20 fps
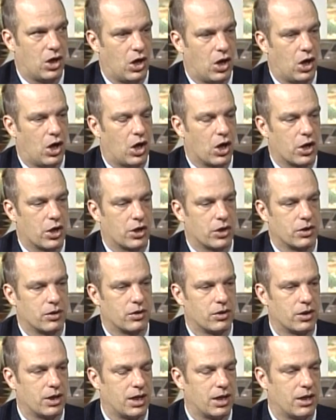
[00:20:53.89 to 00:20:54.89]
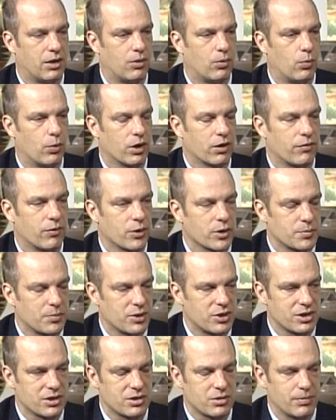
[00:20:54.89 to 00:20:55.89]
Our workforce
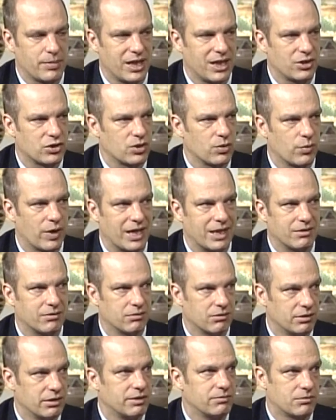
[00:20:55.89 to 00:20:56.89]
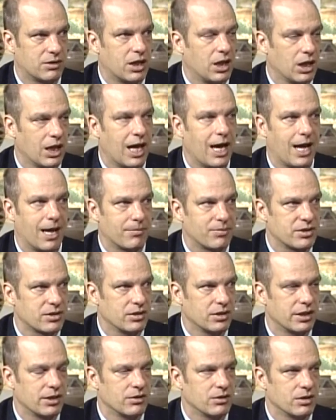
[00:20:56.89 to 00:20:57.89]
participation rate collapsed
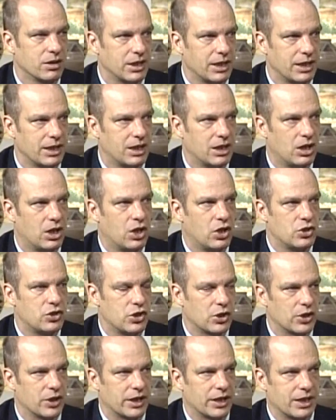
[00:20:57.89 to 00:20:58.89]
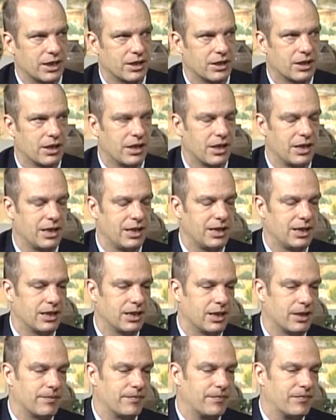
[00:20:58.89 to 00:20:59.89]
literally during
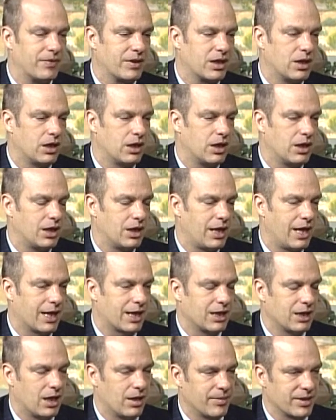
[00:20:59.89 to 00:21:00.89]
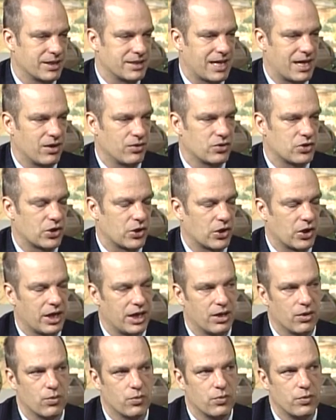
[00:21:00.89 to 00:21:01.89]
the economic downturn, and
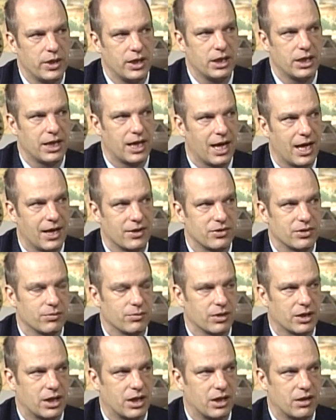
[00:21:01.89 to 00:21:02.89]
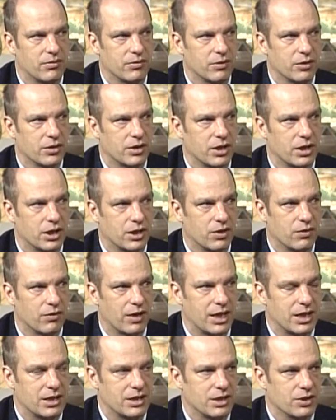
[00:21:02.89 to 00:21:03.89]
it really hasn't recovered a
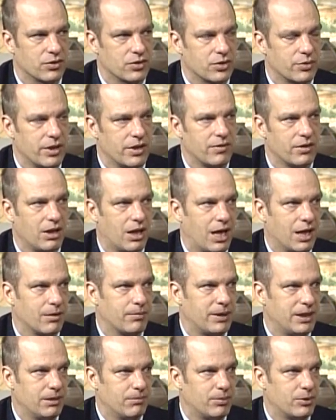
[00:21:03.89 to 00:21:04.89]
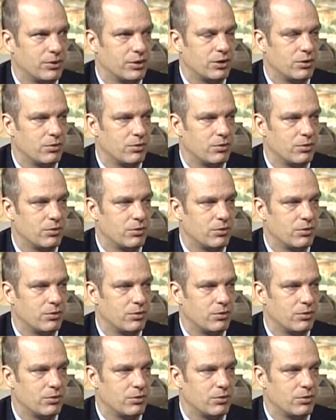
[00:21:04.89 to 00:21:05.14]
great deal. So we have a lot of people in New